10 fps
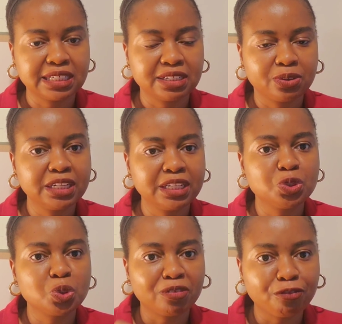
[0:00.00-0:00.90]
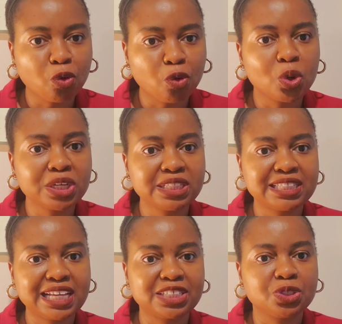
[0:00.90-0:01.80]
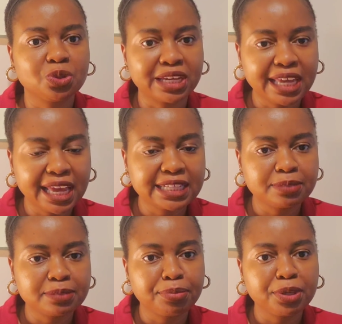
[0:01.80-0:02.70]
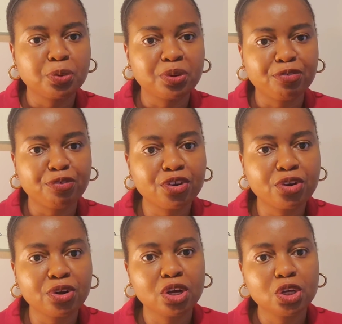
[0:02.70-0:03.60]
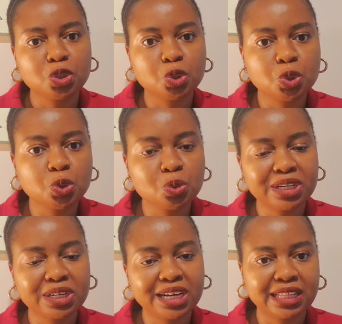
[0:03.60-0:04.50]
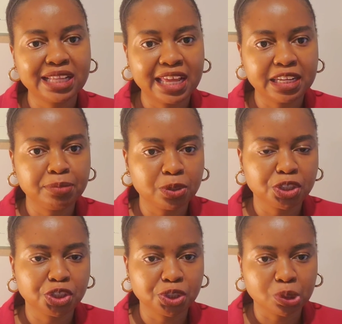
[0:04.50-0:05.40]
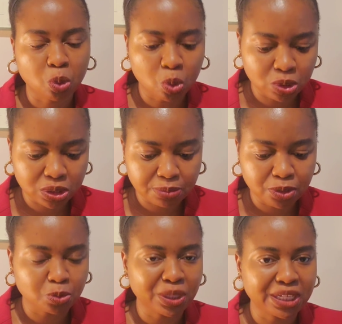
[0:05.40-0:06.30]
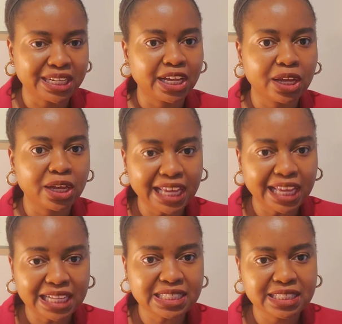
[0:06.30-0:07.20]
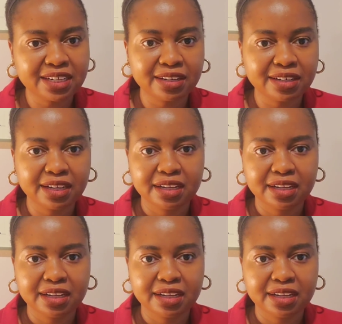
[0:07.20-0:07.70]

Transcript: really to avoid that your case be referred to an immigration court, because when it gets there,